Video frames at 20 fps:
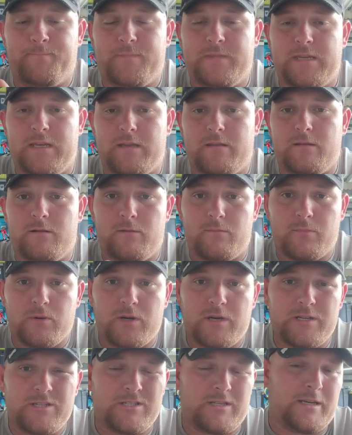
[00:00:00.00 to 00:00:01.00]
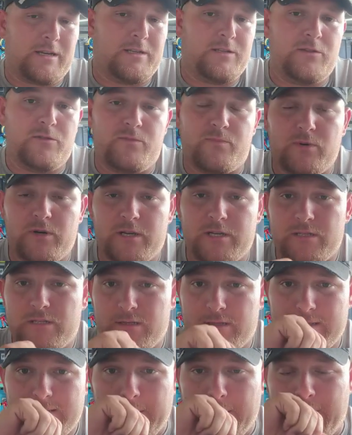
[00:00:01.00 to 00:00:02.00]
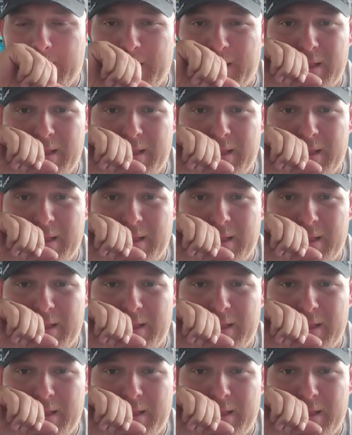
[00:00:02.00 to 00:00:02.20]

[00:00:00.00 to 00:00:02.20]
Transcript: take a little brush like a toothbrush. There's